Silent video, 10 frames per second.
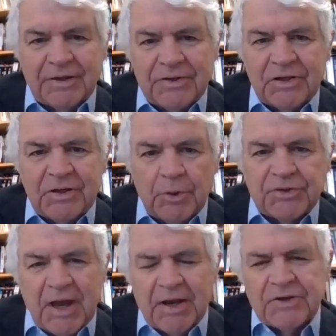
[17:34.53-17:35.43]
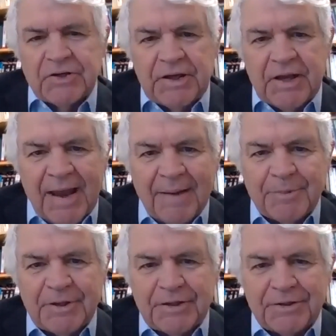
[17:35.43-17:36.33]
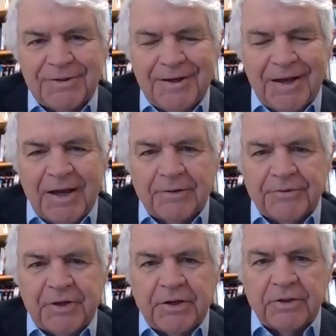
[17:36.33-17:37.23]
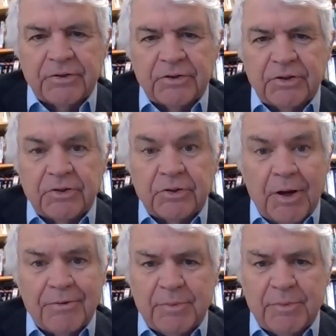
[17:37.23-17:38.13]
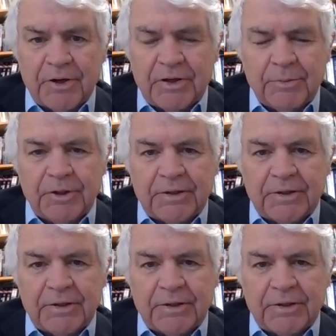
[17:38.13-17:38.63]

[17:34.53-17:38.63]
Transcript: and see what's actually happening out there is quite remarkable.